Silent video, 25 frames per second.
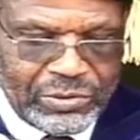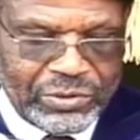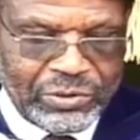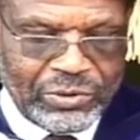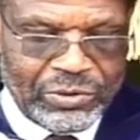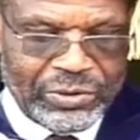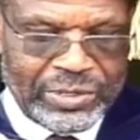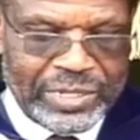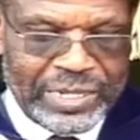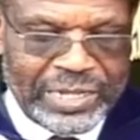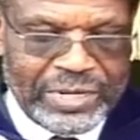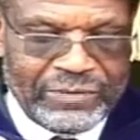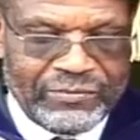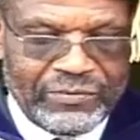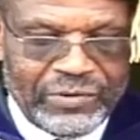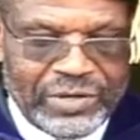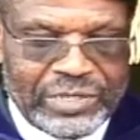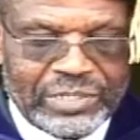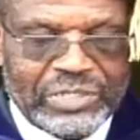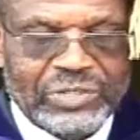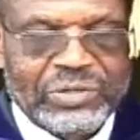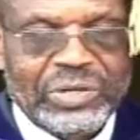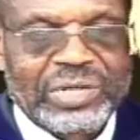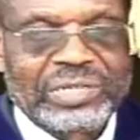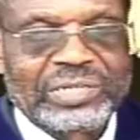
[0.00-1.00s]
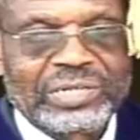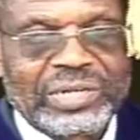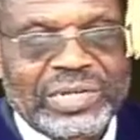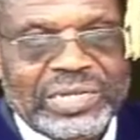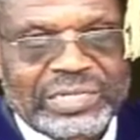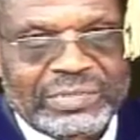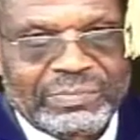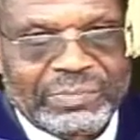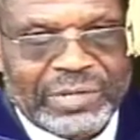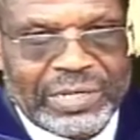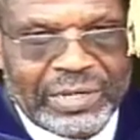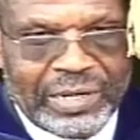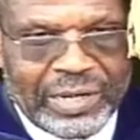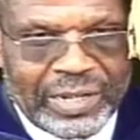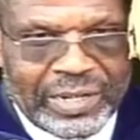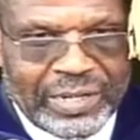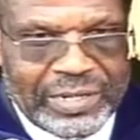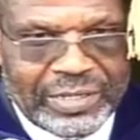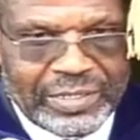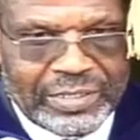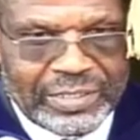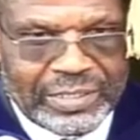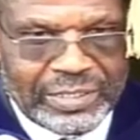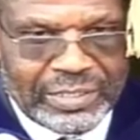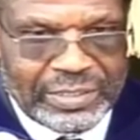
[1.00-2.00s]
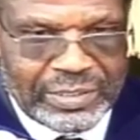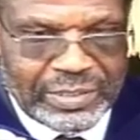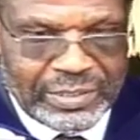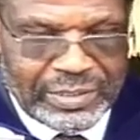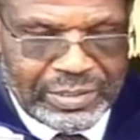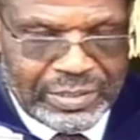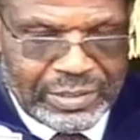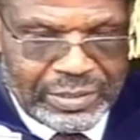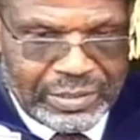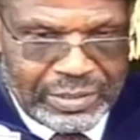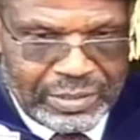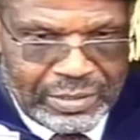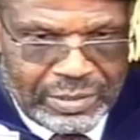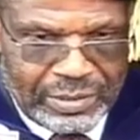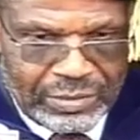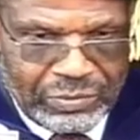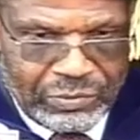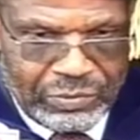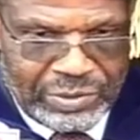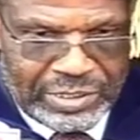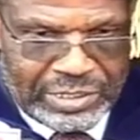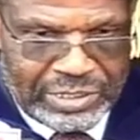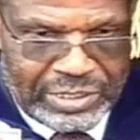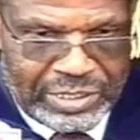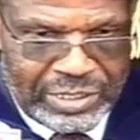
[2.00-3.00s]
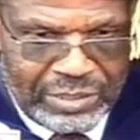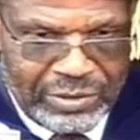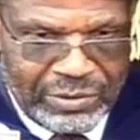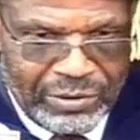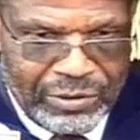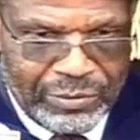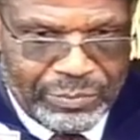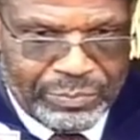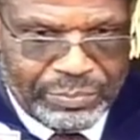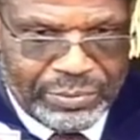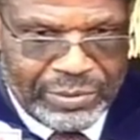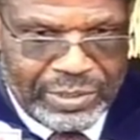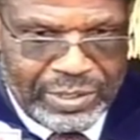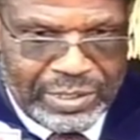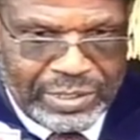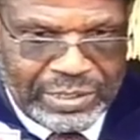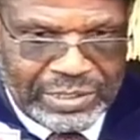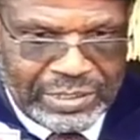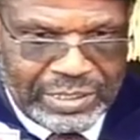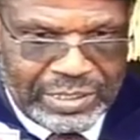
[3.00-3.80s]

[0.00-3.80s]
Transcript: infrastructure has been laid, we still hope that